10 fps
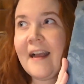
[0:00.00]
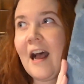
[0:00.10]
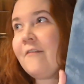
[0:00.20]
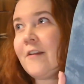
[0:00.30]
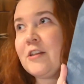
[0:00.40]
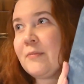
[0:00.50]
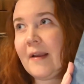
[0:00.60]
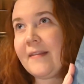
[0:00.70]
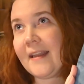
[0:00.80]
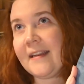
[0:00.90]
I'll finish it
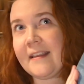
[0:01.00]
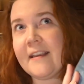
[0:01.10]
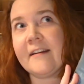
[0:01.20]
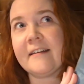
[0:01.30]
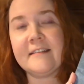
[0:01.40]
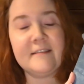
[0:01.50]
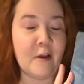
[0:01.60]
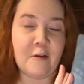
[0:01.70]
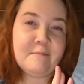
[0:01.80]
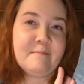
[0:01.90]
by the end of the year. No.
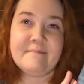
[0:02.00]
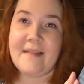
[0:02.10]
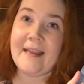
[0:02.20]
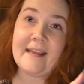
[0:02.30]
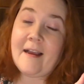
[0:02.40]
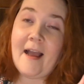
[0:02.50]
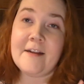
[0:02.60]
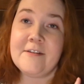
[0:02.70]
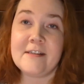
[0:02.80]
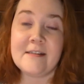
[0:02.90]
It